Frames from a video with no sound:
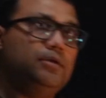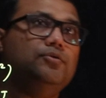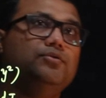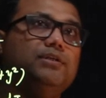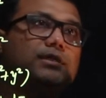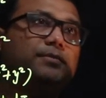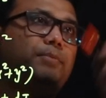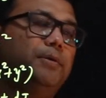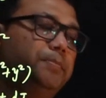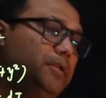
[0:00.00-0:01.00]
Using the
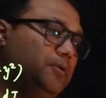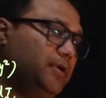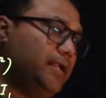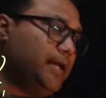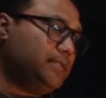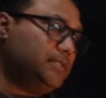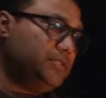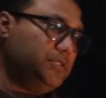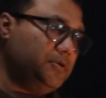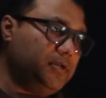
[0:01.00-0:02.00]
perpendicular
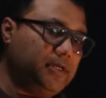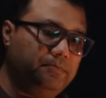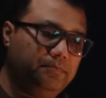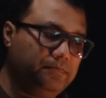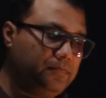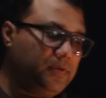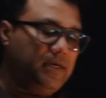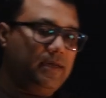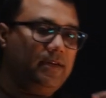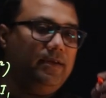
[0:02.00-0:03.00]
axis theorem,
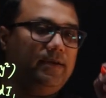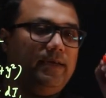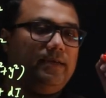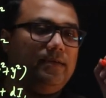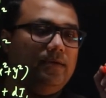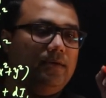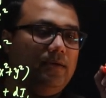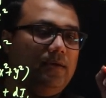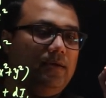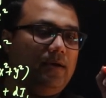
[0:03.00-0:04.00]
can I write
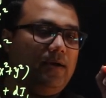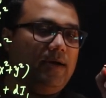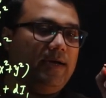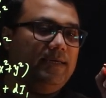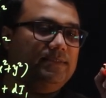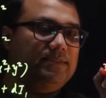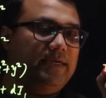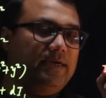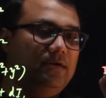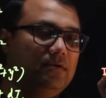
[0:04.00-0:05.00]

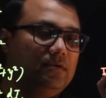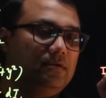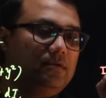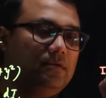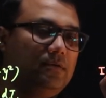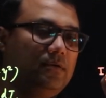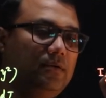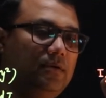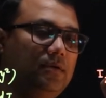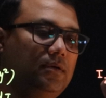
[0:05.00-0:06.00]
IZ
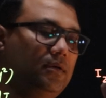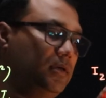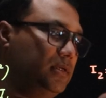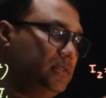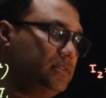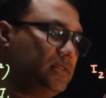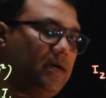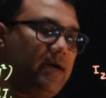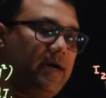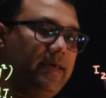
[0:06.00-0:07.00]
is
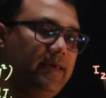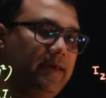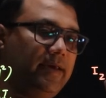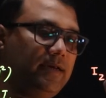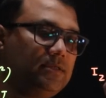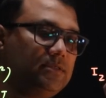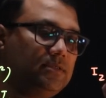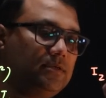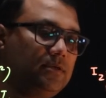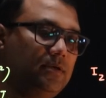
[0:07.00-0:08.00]

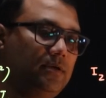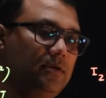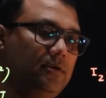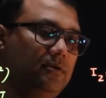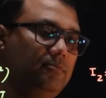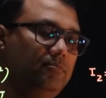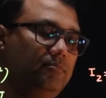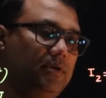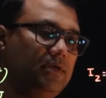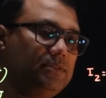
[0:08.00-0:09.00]
IX
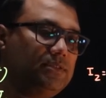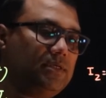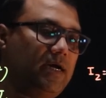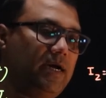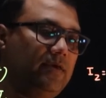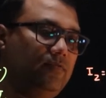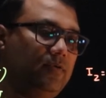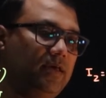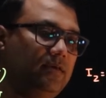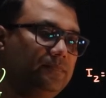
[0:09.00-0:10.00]
plus
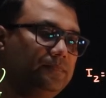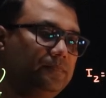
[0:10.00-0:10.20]
IY,